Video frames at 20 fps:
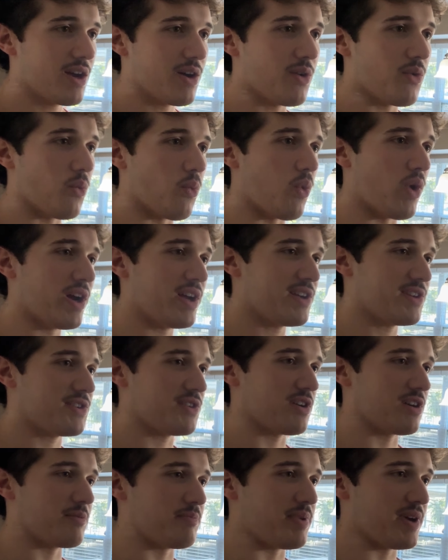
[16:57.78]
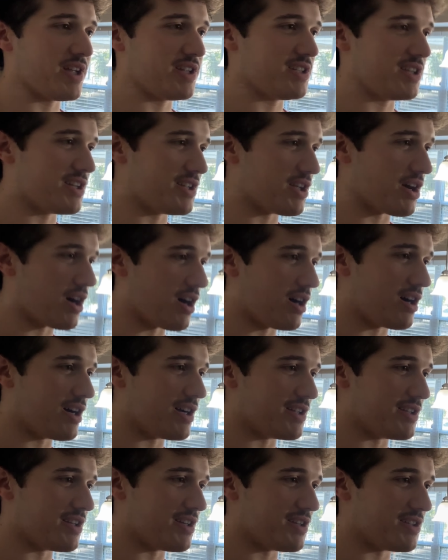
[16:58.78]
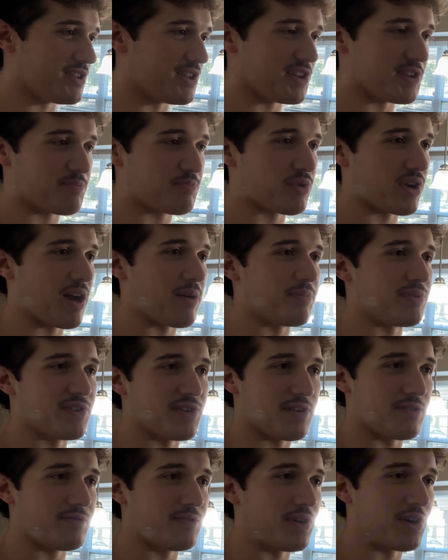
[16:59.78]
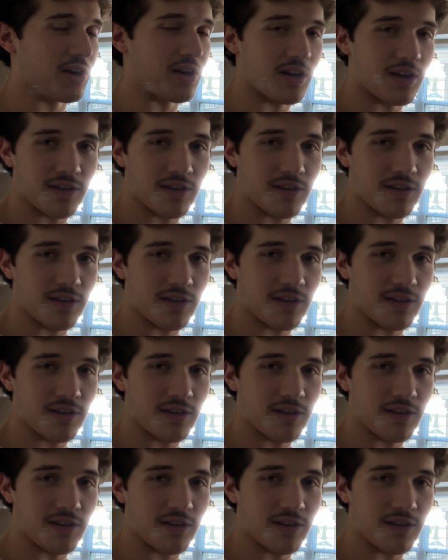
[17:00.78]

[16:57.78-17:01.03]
what is your opinion on this prep so far?